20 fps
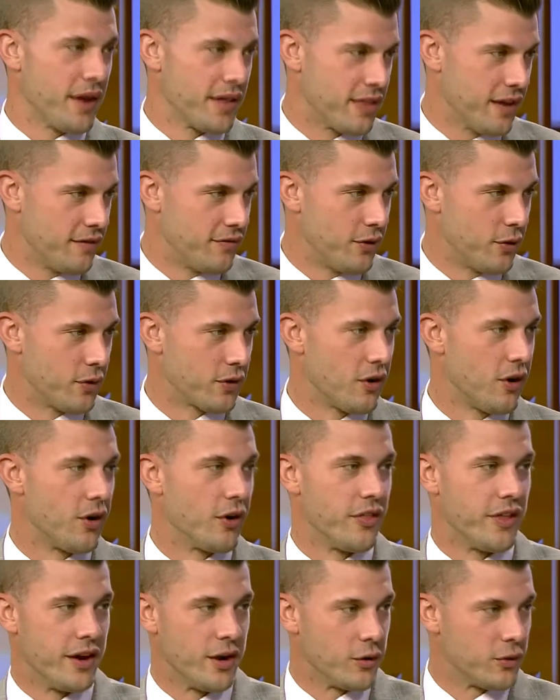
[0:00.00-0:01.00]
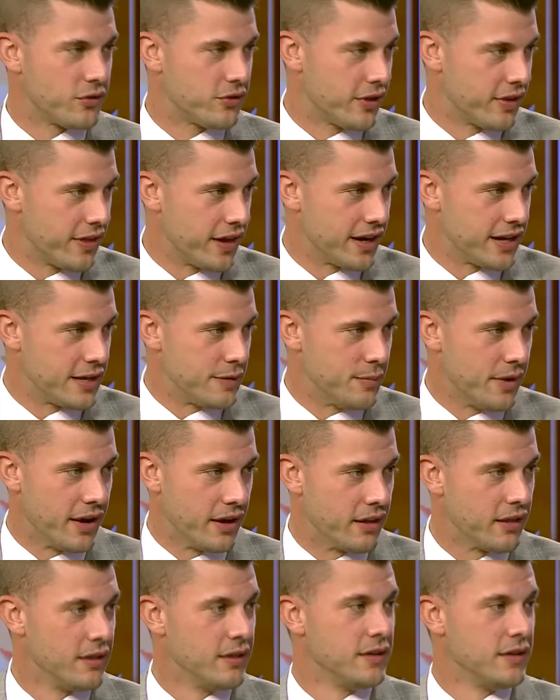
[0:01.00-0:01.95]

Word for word: make that phone call or they don't send that email.